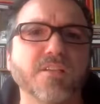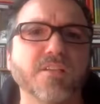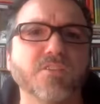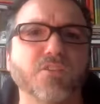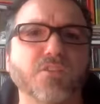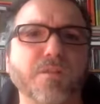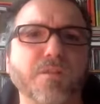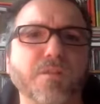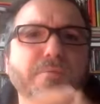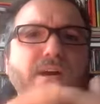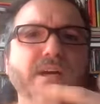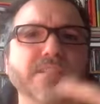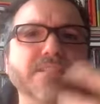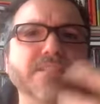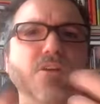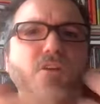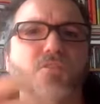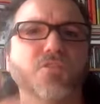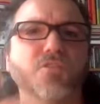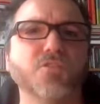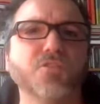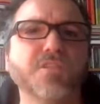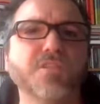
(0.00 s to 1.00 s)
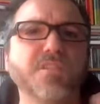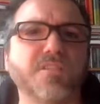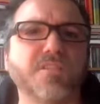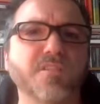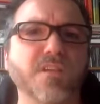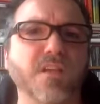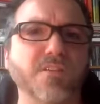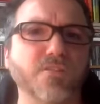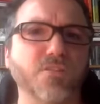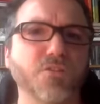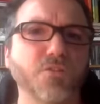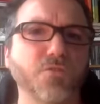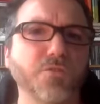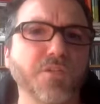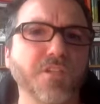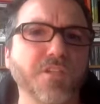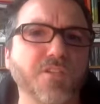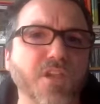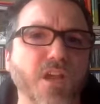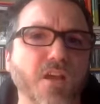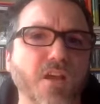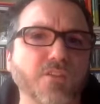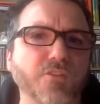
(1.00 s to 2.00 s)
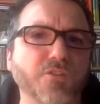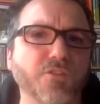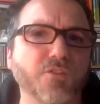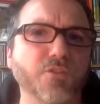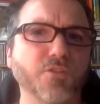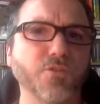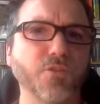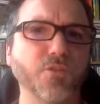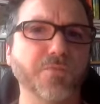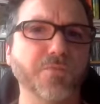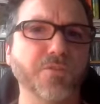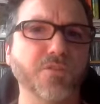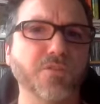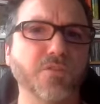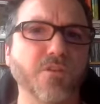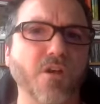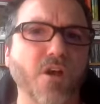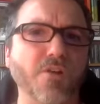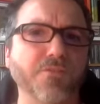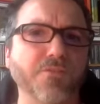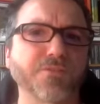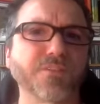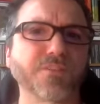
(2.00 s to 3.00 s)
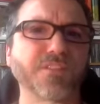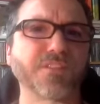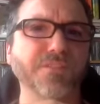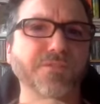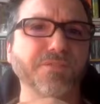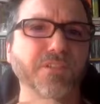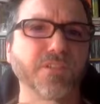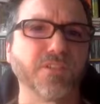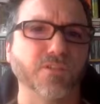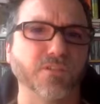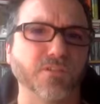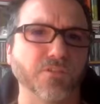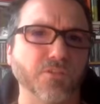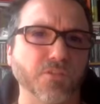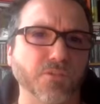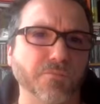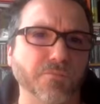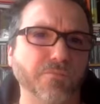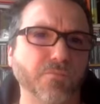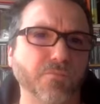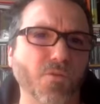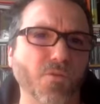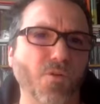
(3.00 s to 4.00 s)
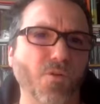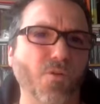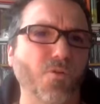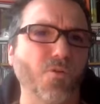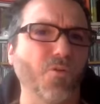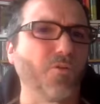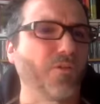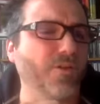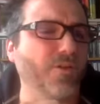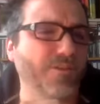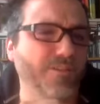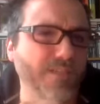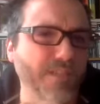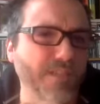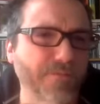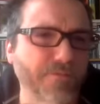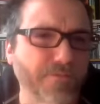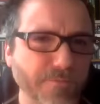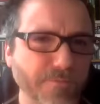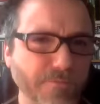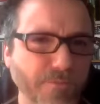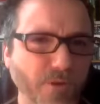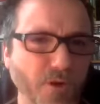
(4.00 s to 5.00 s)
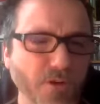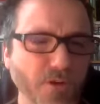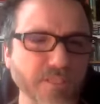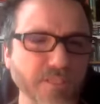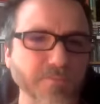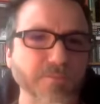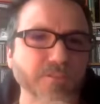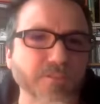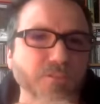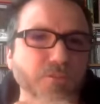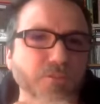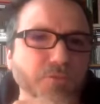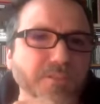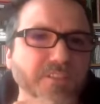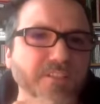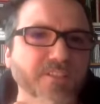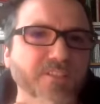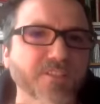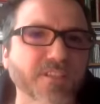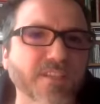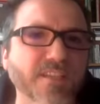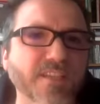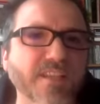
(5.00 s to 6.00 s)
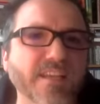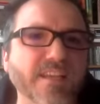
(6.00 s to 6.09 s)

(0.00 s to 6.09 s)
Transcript: So the party also needs to reach out to groups often difficult to, or even impossible to reach,